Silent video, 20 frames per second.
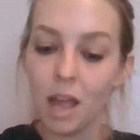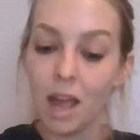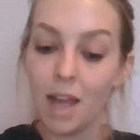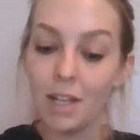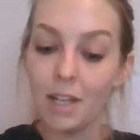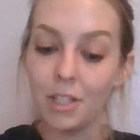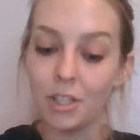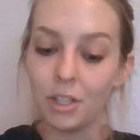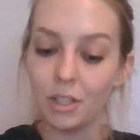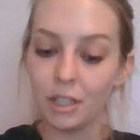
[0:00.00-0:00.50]

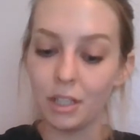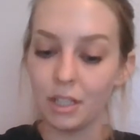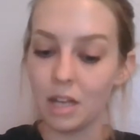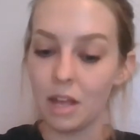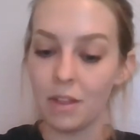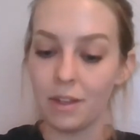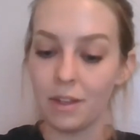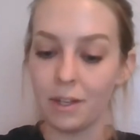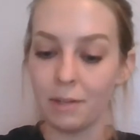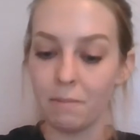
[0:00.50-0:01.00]
I took
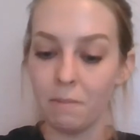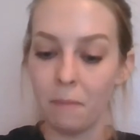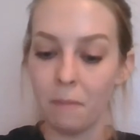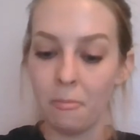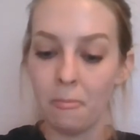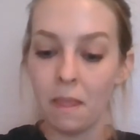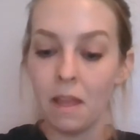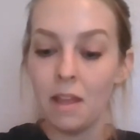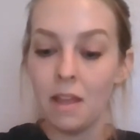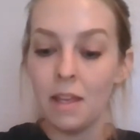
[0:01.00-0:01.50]
another.
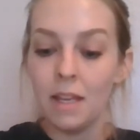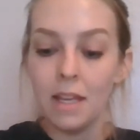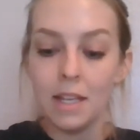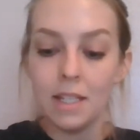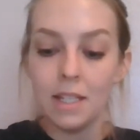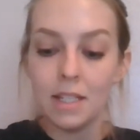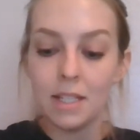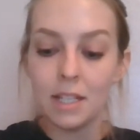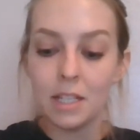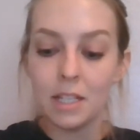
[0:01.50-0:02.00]

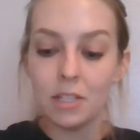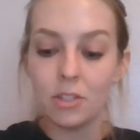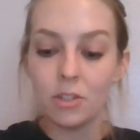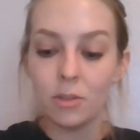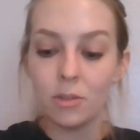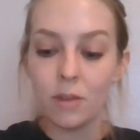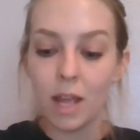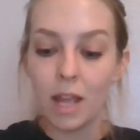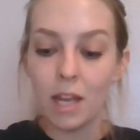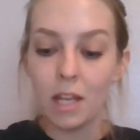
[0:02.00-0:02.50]
Didn't
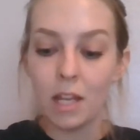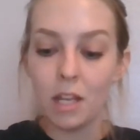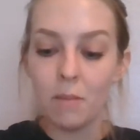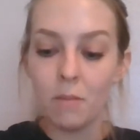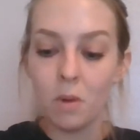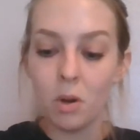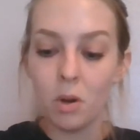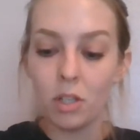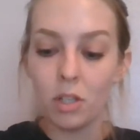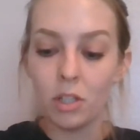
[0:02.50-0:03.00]
do any
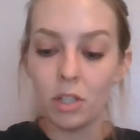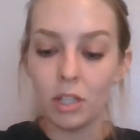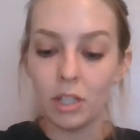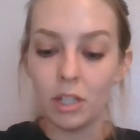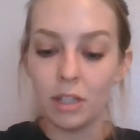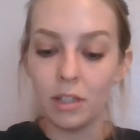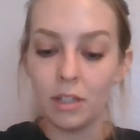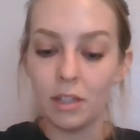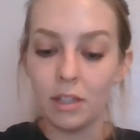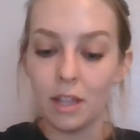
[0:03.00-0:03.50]
more
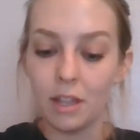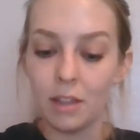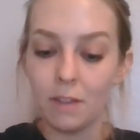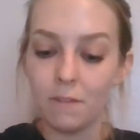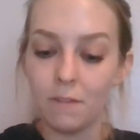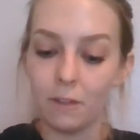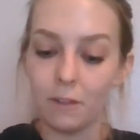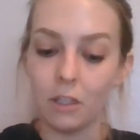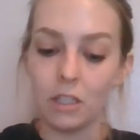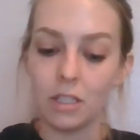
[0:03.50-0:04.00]
good than the
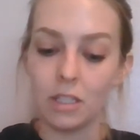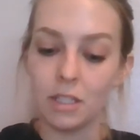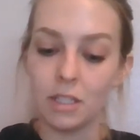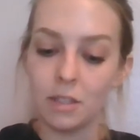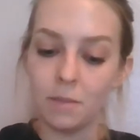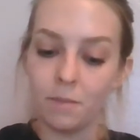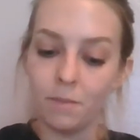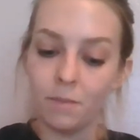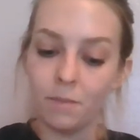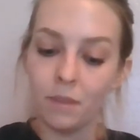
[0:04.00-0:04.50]
first.